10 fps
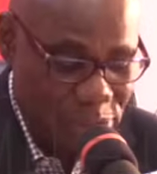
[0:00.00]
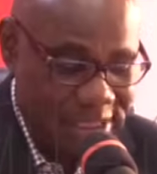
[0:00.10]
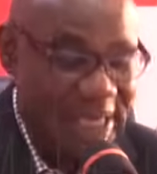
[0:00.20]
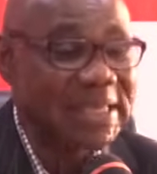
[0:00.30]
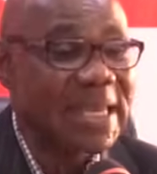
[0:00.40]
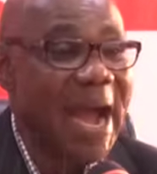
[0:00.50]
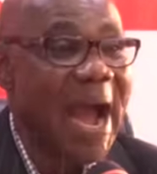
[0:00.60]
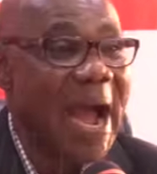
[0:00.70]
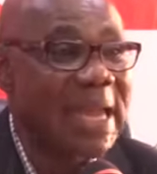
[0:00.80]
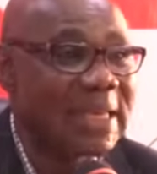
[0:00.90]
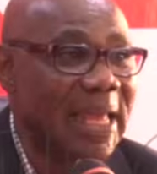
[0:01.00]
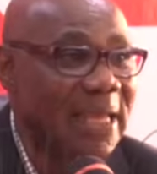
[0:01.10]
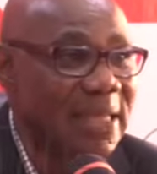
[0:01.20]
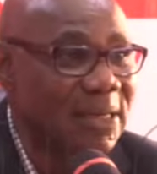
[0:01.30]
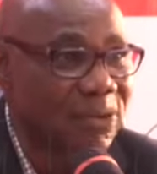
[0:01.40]
State
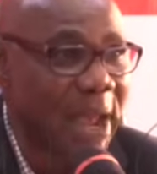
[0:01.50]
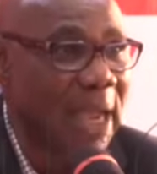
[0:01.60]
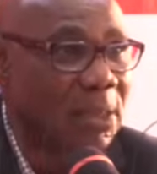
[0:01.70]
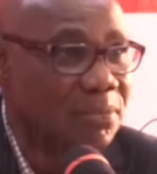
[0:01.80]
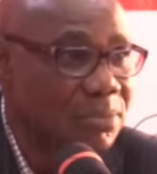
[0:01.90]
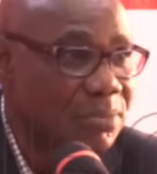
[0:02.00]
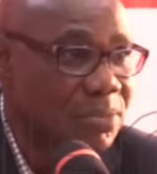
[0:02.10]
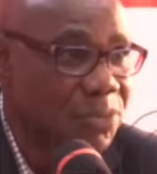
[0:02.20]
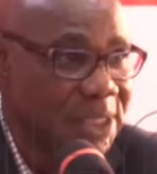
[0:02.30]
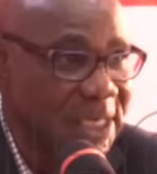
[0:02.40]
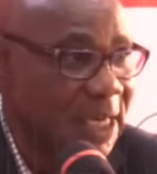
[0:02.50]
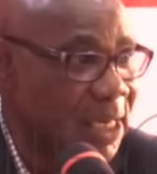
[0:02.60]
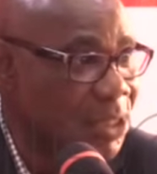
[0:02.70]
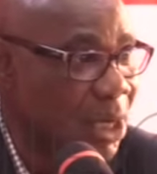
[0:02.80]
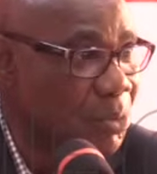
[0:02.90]
INEC REC, Resident
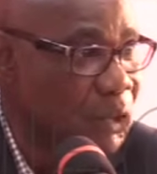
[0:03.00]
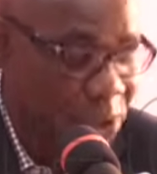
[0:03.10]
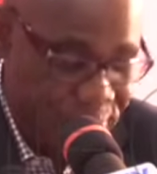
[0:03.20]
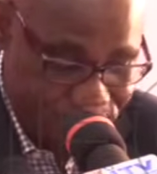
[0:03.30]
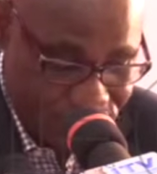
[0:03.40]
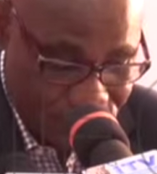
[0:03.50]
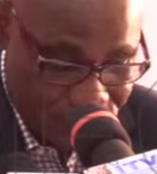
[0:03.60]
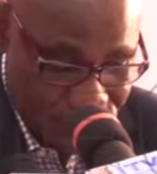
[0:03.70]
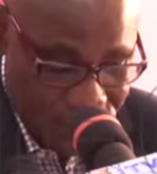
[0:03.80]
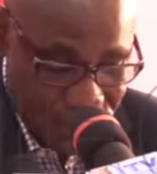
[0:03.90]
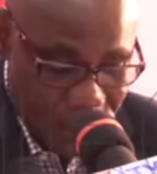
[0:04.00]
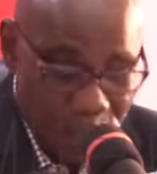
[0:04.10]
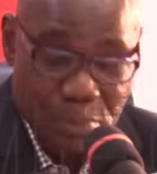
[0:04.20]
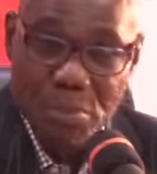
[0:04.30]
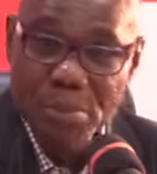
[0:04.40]
Election Commissioner,
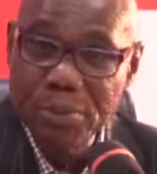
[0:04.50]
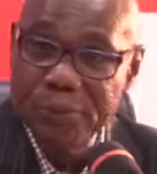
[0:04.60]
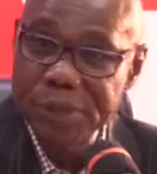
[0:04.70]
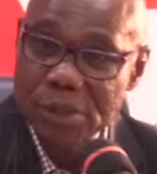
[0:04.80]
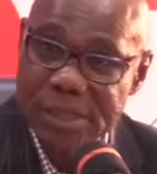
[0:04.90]
Professor